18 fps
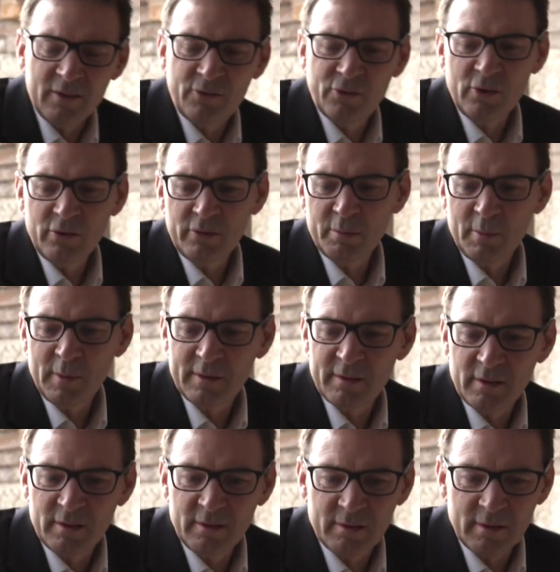it was
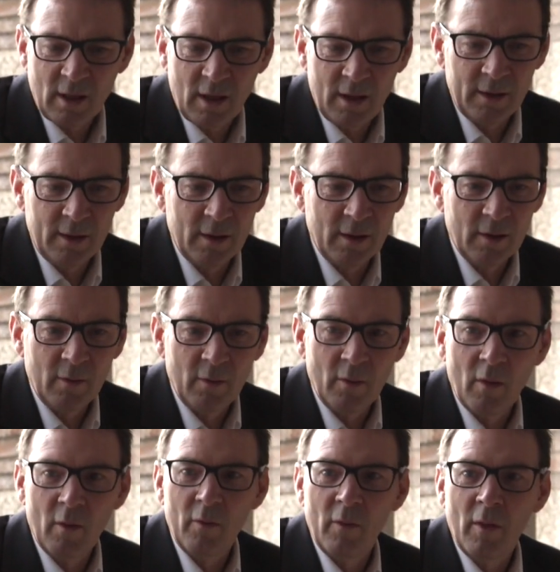essential
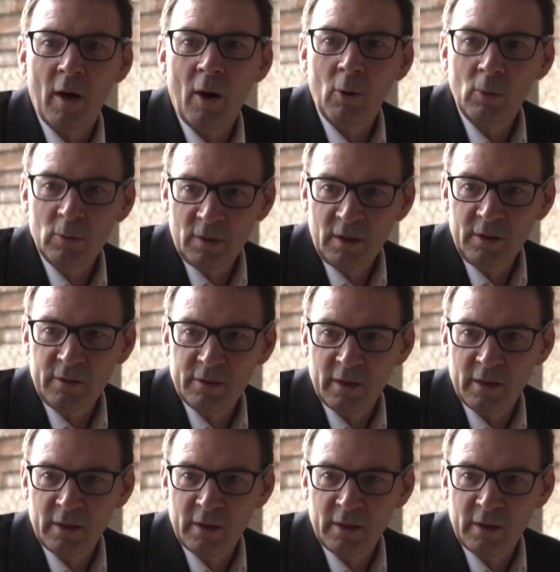that we looked at